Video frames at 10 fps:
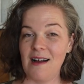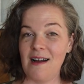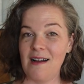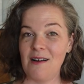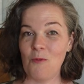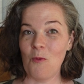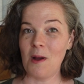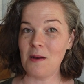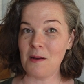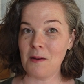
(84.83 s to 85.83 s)
uh,
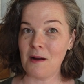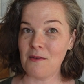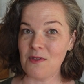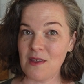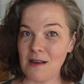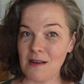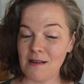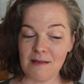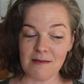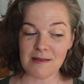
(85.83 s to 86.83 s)
one of the